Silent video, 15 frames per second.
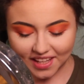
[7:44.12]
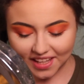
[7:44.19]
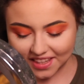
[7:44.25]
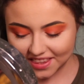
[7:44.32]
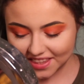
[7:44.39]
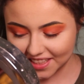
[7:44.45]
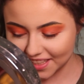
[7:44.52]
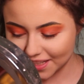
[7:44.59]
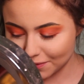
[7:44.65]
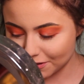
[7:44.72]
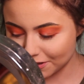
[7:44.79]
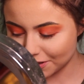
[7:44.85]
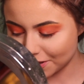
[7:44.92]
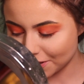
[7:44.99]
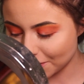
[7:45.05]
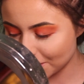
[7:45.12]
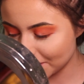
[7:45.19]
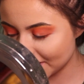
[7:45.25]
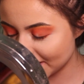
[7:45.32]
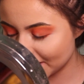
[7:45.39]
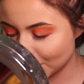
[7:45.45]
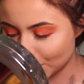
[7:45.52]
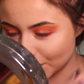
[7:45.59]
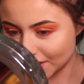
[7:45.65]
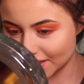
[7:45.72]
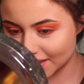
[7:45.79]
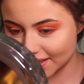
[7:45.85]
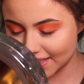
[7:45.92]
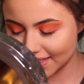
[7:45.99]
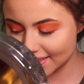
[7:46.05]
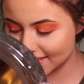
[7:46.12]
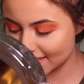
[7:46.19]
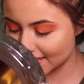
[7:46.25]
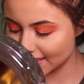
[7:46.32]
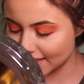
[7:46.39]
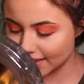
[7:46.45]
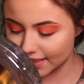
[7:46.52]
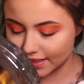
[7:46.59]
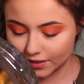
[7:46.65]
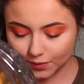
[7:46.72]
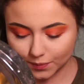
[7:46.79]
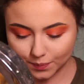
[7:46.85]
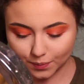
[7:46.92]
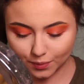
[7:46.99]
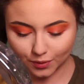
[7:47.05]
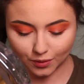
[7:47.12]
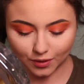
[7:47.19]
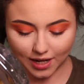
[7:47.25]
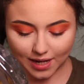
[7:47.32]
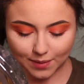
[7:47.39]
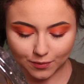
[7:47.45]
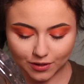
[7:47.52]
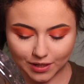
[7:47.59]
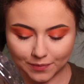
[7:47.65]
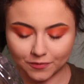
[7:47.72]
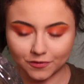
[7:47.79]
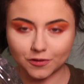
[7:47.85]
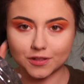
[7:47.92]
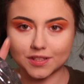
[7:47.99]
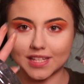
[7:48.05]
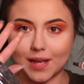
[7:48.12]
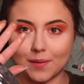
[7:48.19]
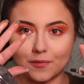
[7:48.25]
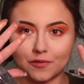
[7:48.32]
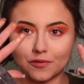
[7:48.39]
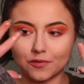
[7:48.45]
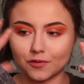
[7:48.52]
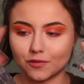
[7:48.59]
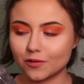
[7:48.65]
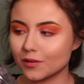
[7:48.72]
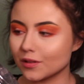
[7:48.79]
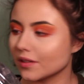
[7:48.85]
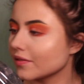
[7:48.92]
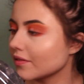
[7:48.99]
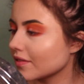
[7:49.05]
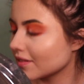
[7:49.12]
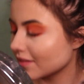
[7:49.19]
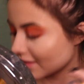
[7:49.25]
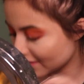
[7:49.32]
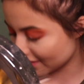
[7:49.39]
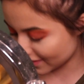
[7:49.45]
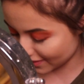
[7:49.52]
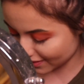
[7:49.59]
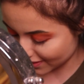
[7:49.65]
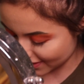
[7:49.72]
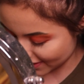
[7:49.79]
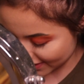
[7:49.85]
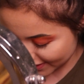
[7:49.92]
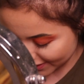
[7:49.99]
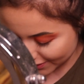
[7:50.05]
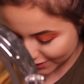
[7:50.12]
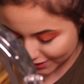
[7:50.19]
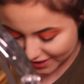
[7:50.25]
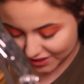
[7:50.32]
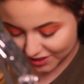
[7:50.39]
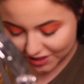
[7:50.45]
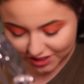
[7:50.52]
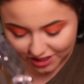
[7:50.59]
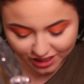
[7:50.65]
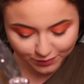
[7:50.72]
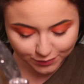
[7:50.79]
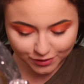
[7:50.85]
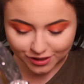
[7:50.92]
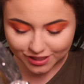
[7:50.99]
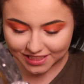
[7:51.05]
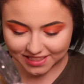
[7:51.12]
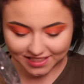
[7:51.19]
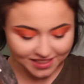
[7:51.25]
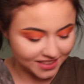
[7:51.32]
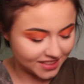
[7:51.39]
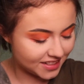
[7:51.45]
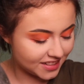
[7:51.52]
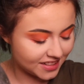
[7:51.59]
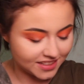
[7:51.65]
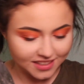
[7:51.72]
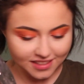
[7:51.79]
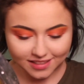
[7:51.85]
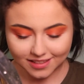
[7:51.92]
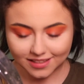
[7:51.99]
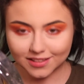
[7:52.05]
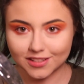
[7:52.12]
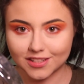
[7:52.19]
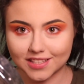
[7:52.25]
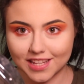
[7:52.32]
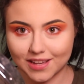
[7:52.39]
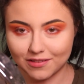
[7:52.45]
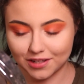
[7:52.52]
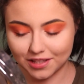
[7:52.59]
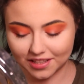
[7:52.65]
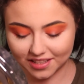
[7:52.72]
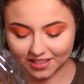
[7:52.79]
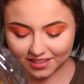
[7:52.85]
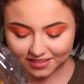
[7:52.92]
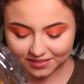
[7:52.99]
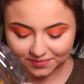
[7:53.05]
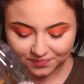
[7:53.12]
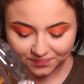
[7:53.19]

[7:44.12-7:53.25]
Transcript: I think I want to go in with the NYX glitter primer. At first I'm full of glitter and shimmer and just everything.